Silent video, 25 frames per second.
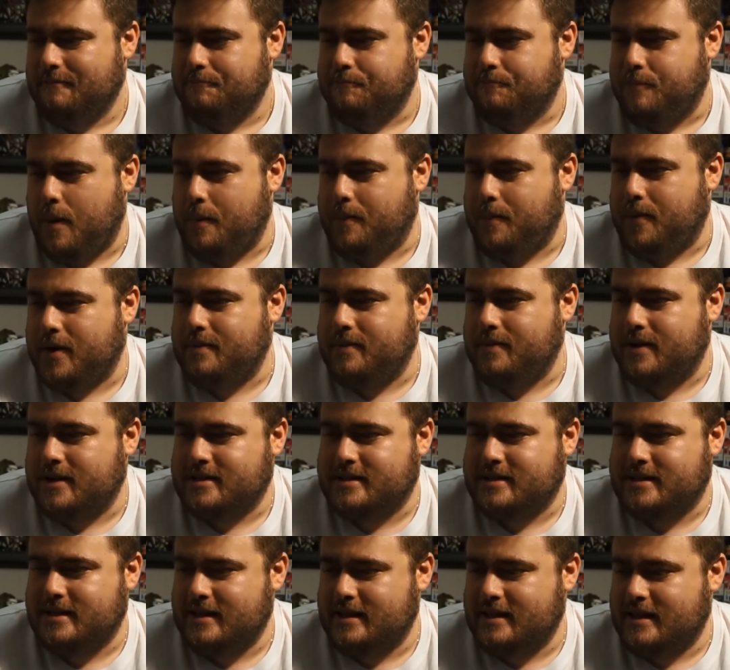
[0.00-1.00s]
But pretty
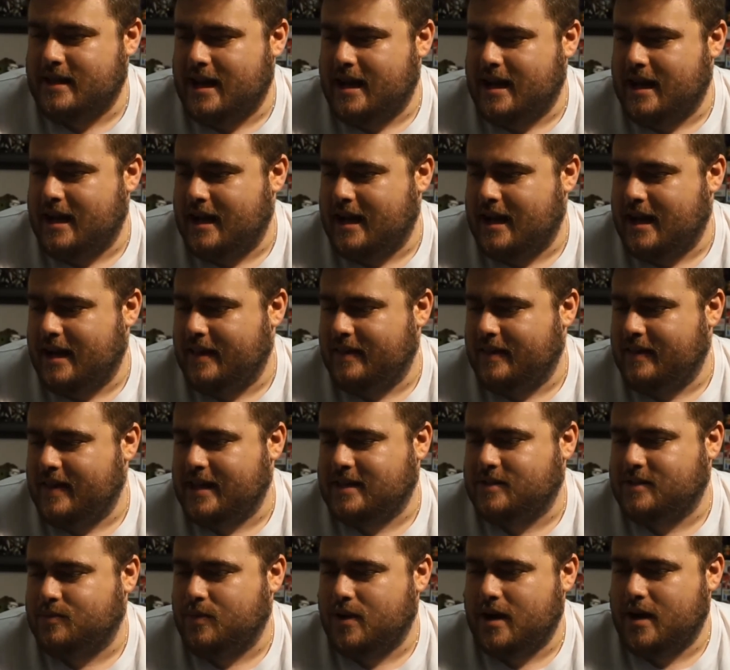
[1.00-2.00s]
much
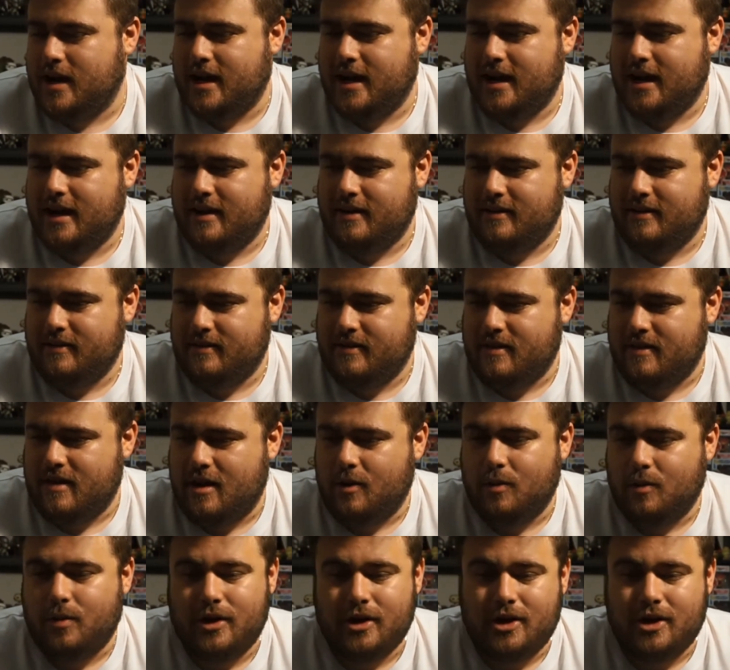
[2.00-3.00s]
that's where
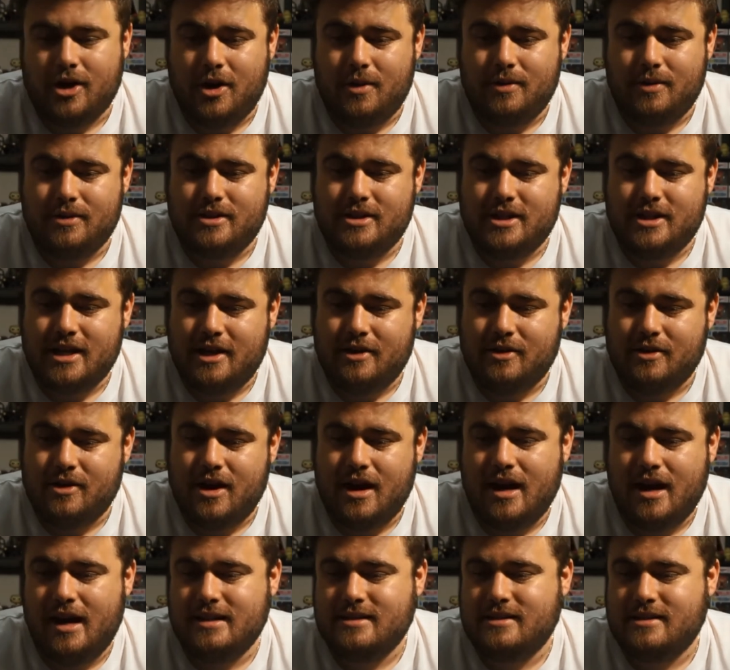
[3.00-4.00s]
I want to go with the channel,
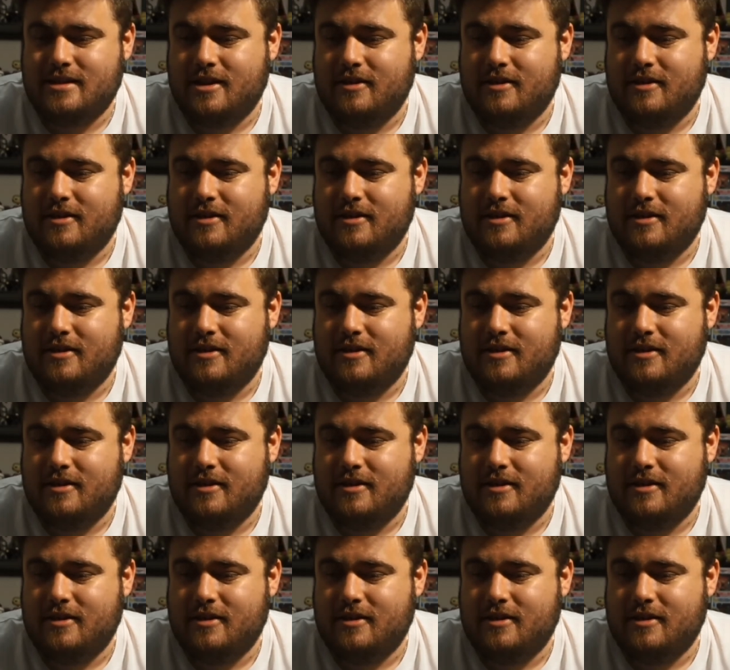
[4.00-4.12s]
guys.